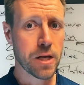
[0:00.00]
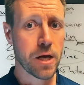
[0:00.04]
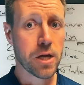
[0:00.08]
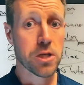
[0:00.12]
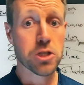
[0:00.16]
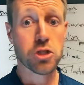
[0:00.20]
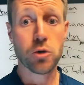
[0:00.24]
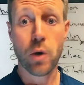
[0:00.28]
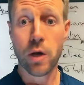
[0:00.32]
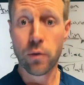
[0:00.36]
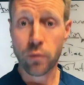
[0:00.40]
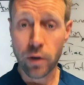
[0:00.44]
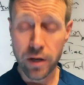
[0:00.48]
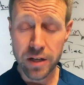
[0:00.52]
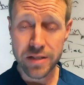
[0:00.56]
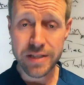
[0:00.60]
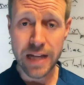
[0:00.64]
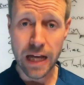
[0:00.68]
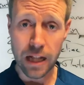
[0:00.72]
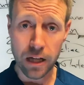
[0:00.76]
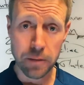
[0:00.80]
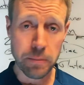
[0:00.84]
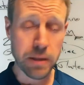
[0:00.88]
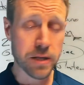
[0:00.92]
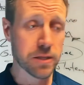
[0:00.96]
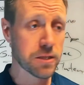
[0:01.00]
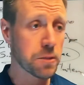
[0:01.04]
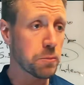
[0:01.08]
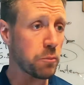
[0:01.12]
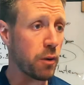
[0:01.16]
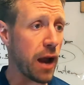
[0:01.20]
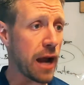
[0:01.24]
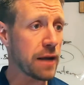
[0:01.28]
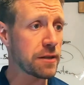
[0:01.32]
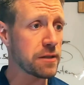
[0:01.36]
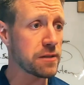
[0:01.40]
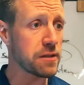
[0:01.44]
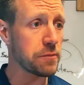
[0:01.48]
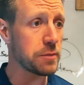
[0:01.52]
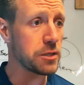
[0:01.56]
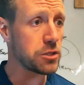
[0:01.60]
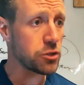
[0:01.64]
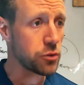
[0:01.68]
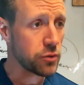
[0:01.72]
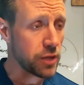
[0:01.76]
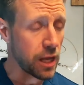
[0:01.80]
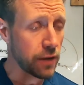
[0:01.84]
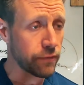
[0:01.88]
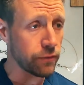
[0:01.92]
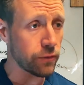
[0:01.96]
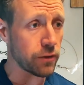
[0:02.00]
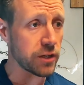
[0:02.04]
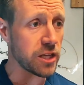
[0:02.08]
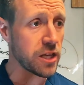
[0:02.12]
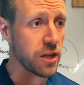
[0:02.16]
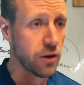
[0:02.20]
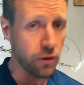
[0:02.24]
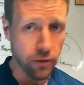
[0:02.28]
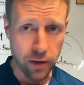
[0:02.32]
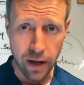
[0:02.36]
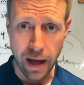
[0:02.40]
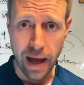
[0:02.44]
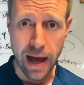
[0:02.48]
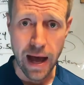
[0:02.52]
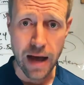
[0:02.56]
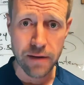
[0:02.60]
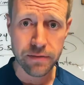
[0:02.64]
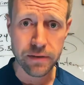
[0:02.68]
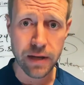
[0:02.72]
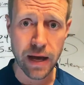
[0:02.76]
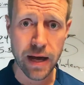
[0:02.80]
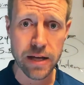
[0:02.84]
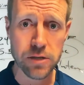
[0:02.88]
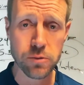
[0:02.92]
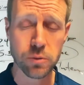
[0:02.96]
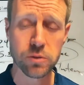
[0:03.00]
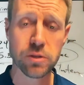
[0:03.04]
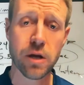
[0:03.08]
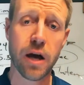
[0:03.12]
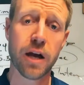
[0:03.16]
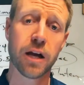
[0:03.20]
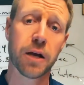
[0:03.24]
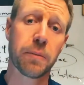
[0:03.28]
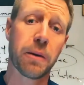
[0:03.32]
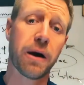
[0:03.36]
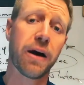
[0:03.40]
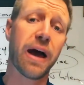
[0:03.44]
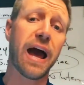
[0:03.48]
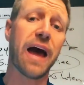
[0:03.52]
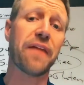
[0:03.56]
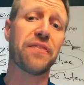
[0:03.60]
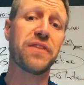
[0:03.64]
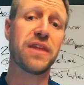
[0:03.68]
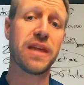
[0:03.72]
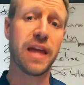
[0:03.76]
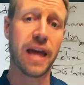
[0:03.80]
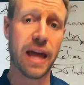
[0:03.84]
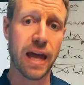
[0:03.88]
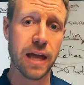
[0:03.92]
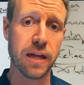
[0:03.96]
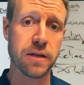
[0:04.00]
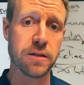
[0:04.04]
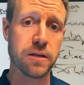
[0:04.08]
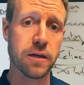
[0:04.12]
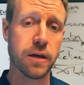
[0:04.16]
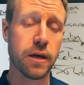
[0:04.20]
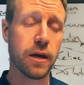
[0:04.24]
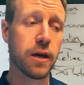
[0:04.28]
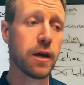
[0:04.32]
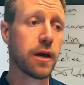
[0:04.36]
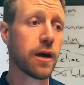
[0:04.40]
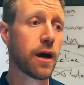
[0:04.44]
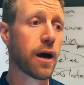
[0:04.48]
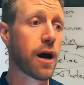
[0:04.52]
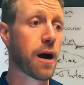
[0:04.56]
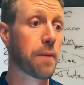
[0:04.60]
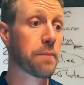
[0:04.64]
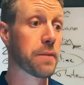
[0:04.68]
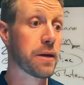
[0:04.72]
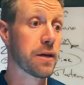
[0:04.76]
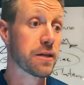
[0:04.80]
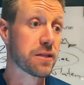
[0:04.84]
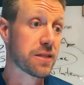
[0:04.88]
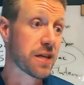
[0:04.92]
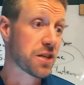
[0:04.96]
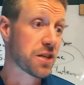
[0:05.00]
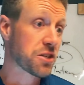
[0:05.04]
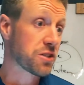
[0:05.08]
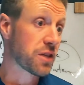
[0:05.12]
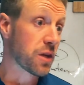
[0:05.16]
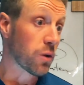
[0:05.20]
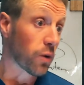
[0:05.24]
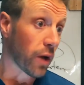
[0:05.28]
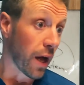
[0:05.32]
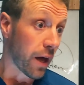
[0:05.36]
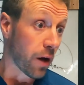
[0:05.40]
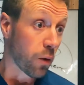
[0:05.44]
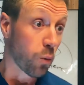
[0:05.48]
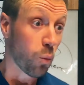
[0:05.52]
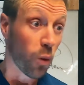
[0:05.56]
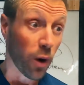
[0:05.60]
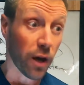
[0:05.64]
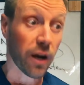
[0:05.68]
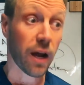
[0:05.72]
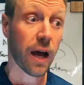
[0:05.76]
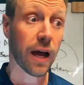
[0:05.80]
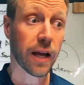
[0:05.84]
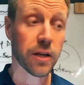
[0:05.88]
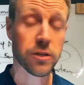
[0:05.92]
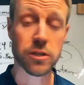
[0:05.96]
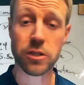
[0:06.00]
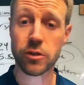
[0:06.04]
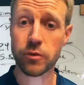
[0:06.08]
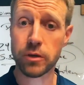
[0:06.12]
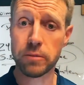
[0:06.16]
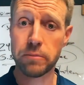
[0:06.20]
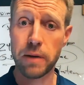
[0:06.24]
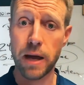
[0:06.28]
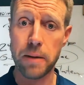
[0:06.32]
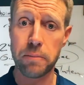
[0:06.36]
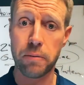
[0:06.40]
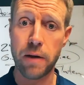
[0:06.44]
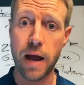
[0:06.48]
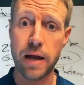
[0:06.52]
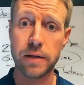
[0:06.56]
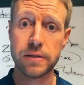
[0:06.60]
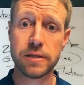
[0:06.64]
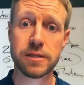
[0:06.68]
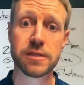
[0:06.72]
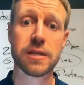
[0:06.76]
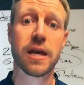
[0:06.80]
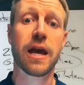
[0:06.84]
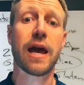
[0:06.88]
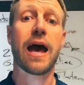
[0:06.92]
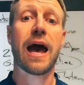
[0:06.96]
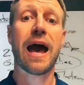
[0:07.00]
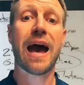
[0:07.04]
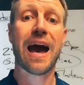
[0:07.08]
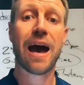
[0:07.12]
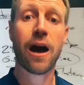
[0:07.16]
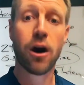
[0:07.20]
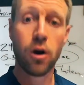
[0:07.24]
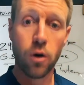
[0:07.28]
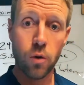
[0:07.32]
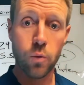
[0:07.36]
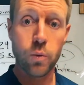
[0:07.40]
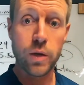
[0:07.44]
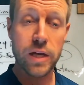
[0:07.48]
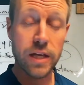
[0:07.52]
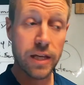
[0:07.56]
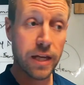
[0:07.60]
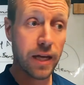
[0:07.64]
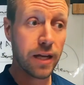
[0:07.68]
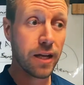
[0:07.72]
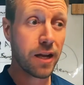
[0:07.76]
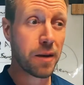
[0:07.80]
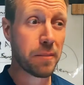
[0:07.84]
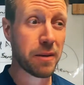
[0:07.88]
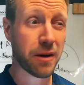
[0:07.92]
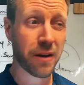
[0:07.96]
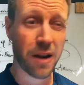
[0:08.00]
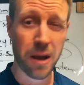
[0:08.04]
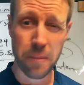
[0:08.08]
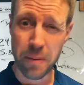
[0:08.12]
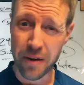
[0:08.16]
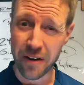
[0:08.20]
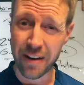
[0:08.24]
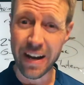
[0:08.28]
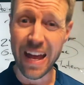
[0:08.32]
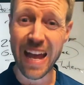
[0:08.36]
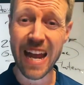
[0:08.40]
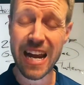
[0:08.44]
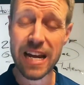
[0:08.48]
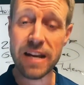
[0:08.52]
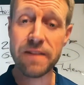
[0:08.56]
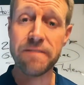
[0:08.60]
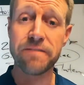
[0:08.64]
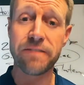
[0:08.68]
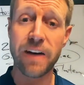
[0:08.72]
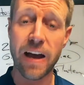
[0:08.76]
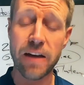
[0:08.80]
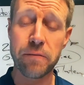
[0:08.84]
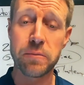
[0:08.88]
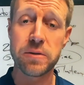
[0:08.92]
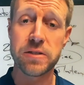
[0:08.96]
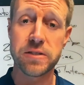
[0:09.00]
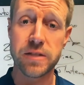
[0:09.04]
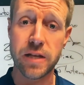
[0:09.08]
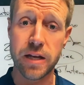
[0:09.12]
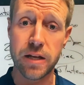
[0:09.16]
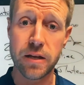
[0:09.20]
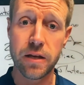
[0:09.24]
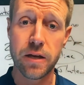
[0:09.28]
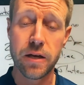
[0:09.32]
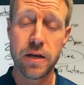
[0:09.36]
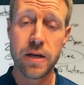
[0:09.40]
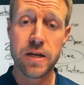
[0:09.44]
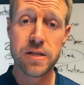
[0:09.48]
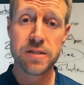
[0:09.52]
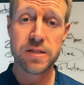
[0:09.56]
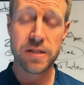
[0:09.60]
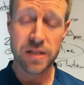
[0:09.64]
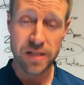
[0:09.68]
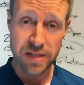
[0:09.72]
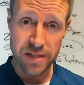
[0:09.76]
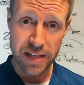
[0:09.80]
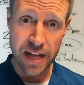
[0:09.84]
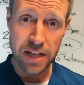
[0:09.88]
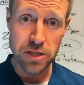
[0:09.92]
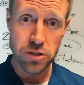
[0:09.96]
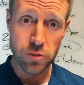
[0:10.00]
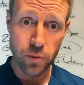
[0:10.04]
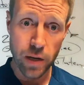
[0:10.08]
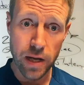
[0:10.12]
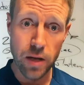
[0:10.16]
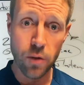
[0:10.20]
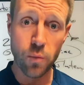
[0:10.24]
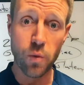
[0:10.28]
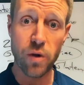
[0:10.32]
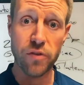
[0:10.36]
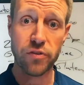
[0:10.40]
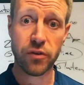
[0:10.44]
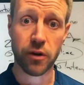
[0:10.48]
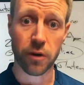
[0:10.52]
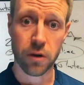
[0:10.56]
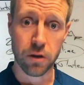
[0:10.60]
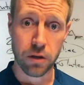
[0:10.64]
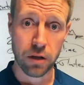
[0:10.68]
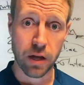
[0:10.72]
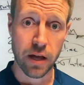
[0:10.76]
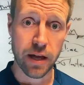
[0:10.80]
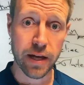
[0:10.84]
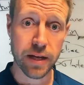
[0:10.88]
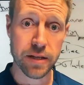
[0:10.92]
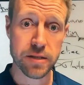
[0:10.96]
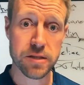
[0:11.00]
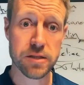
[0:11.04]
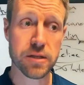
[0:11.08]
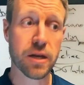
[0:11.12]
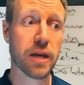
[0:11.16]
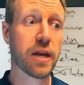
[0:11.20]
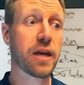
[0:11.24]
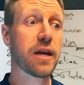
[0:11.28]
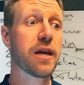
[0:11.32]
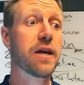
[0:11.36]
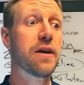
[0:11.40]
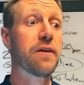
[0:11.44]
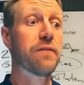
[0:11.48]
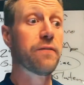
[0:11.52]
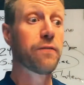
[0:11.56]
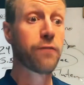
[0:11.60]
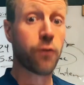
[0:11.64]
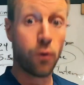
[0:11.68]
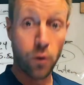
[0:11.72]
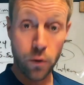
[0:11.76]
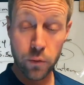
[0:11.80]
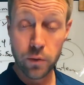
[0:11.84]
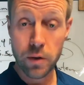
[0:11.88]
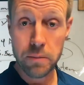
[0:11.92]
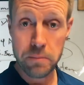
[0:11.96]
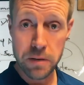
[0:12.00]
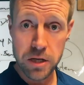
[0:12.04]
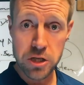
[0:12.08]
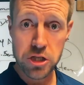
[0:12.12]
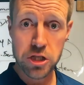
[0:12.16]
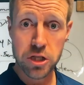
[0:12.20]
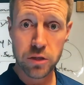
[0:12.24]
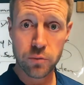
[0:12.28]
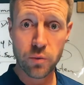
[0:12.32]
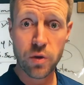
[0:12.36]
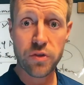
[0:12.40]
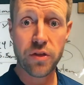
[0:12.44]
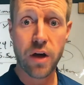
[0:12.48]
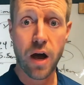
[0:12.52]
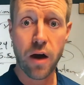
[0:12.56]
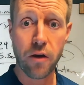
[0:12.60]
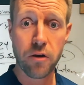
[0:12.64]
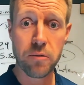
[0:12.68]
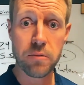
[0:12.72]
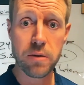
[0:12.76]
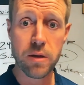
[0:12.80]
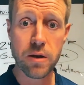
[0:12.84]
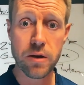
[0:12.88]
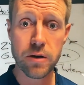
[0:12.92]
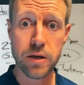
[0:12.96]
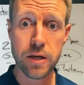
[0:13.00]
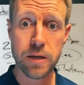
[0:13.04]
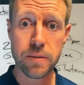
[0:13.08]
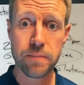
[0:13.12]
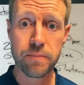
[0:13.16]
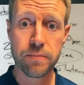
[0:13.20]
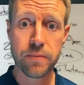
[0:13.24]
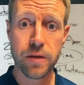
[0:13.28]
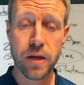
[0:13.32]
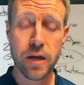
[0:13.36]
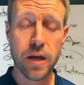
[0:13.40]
So I run a telemedicine practice. I've been doing that for 1.5 years, guys. We'll talk about at the end, essentially kind of what I do in my practice, how we get about an 85% success rate with our clients for remission with autoimmunity.